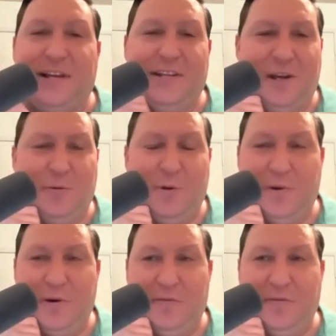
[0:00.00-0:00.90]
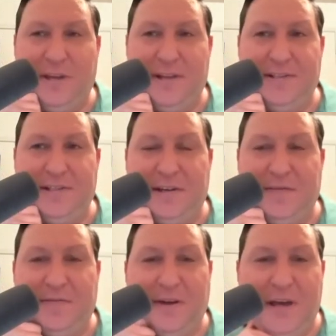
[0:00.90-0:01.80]
I know we're both fans
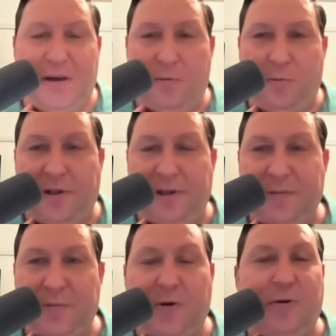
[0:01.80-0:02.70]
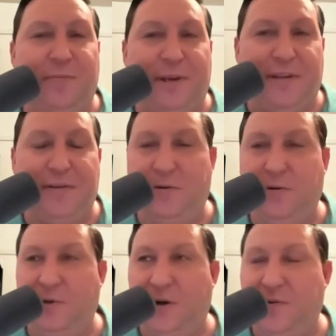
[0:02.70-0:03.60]
of William Goldman, who
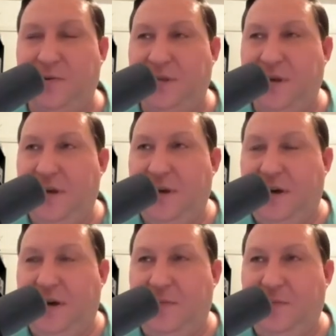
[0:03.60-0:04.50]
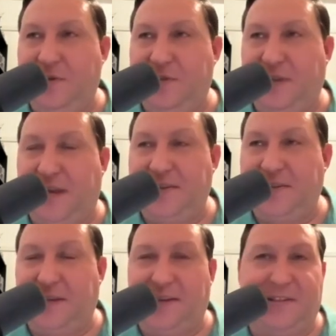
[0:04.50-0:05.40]
wrote Butch
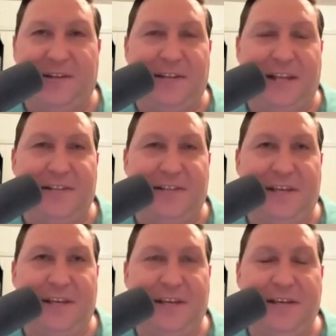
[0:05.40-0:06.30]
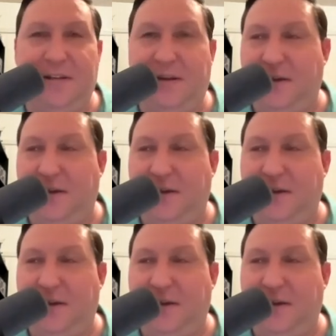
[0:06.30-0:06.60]
Cassidy and the Sundance Kid.